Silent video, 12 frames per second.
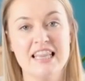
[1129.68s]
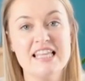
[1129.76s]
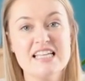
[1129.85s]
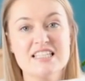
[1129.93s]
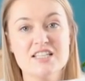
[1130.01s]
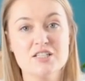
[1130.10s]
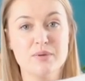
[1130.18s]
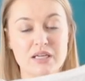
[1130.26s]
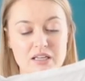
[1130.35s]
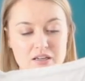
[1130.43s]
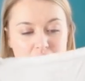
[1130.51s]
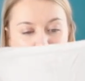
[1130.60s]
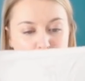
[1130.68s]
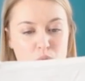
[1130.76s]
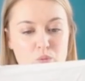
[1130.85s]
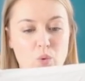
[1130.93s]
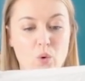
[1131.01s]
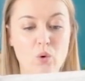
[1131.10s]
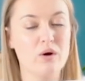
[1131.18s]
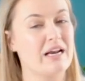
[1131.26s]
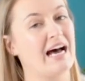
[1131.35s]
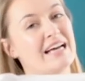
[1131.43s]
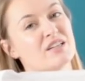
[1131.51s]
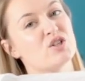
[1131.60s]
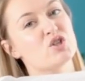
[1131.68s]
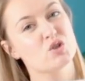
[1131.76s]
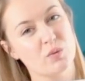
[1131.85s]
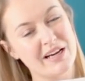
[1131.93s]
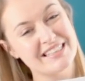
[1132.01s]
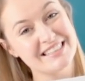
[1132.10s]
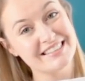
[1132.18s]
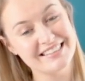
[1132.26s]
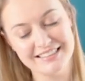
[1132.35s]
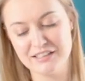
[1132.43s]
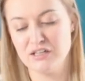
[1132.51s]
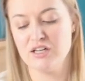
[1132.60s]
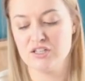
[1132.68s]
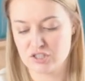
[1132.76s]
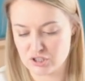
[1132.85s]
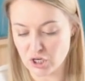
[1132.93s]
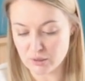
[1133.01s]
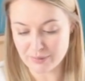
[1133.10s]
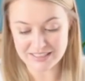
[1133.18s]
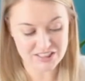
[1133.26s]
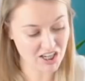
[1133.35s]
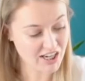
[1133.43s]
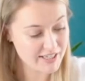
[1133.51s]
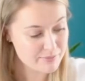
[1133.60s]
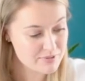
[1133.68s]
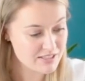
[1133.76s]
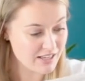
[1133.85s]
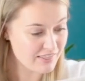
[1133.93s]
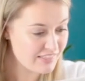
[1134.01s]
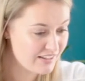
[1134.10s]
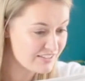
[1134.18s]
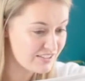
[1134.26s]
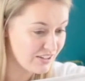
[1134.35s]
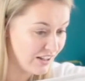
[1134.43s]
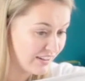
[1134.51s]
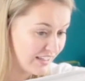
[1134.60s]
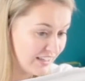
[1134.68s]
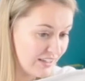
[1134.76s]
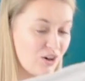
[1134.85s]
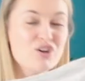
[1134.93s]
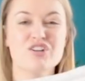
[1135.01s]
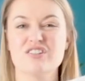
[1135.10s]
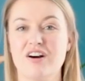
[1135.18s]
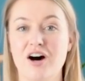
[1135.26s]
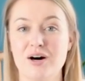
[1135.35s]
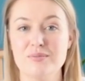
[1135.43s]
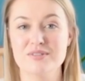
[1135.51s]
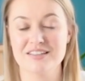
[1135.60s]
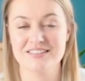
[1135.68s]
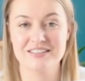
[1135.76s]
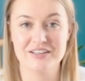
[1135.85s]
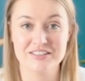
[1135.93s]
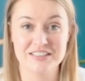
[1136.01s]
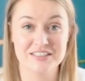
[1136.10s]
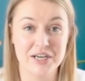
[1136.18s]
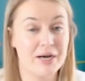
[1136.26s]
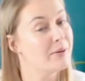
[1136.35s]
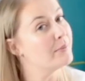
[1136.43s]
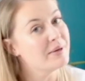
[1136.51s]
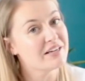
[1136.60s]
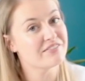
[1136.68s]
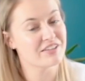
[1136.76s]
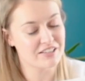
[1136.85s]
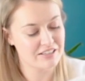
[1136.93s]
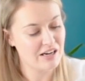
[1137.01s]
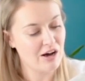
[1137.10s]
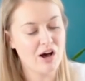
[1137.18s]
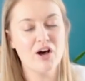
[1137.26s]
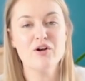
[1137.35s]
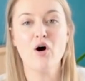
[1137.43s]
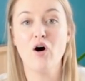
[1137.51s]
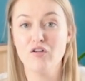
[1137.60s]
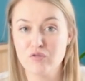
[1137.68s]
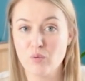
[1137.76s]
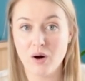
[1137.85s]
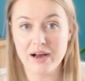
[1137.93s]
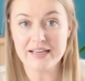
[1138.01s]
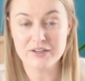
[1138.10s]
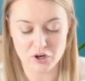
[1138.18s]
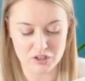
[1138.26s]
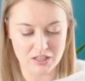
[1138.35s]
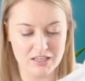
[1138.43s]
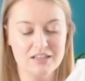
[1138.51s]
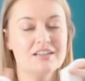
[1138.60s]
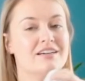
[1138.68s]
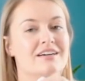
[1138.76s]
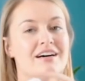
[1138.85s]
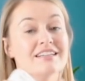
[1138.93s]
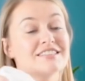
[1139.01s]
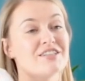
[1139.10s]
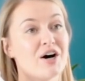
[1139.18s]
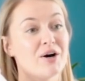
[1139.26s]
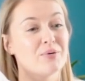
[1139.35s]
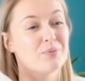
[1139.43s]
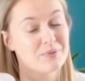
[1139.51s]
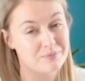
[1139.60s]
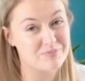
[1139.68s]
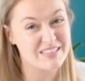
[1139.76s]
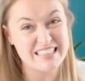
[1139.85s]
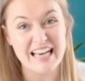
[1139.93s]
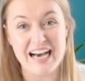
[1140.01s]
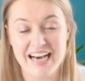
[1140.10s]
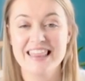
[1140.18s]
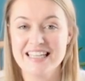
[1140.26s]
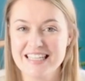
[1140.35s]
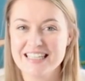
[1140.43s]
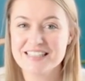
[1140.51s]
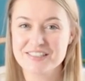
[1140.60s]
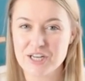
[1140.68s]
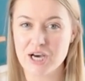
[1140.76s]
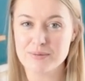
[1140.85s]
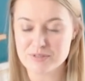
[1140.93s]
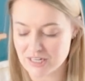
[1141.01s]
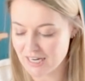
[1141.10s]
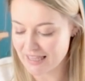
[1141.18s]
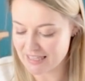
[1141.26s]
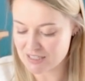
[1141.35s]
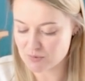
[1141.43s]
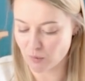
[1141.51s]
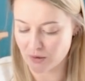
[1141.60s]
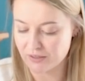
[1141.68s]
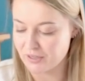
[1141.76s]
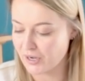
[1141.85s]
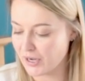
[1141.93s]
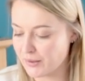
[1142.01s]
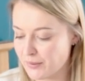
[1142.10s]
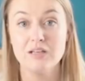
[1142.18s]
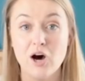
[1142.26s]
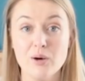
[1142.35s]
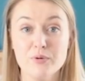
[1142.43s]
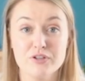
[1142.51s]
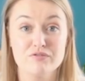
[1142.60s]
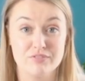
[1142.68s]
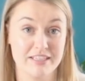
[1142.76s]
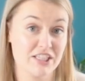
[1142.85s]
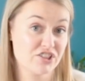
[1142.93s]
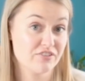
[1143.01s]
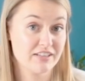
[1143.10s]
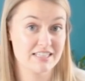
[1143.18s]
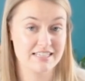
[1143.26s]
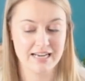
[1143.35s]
this has been worn and sweated in so many times that the underarms are starting to go a bit of an off-white colour. So yeah, I think it's time to let this one go. I wouldn't reach for this